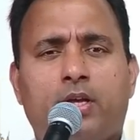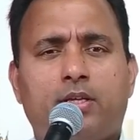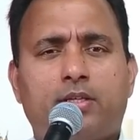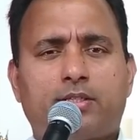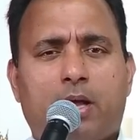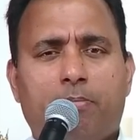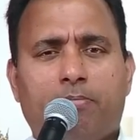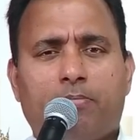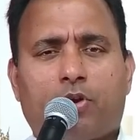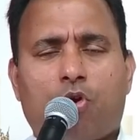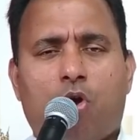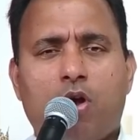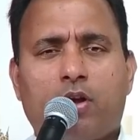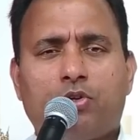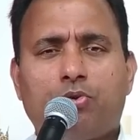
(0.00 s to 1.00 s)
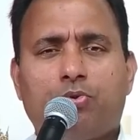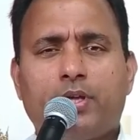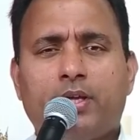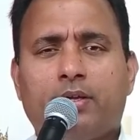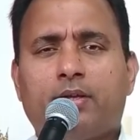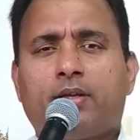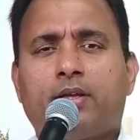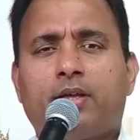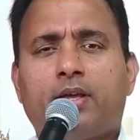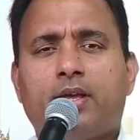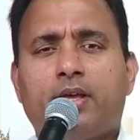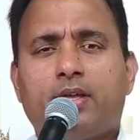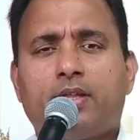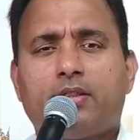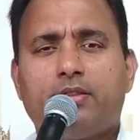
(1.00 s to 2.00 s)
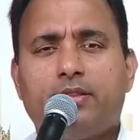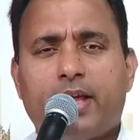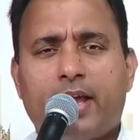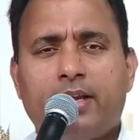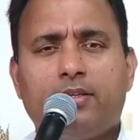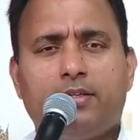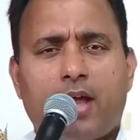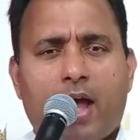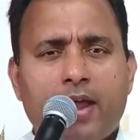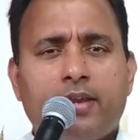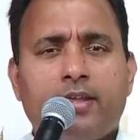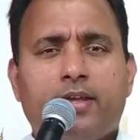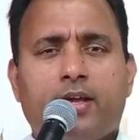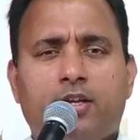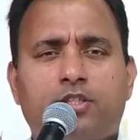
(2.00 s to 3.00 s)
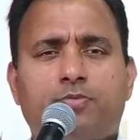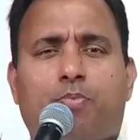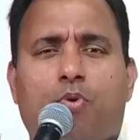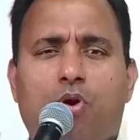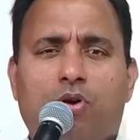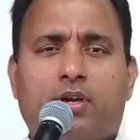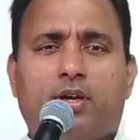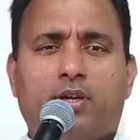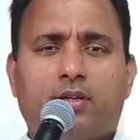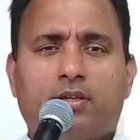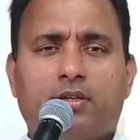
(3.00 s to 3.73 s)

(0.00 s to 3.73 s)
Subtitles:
some wrongdoing, then Daniel spoke